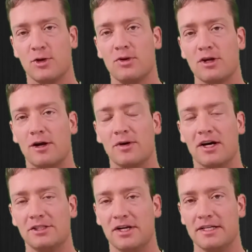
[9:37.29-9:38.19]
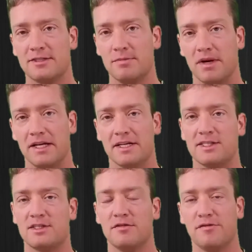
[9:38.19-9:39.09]
total carbohydrates
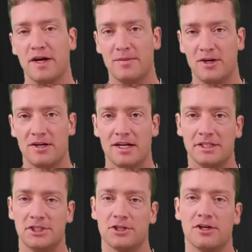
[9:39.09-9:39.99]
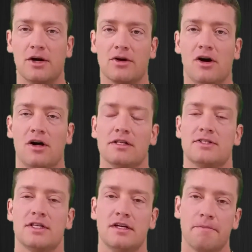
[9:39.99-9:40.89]
minus fiber and sugar
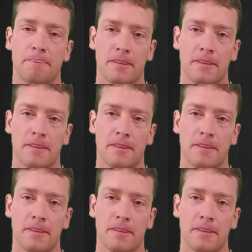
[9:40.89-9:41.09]
alcohols.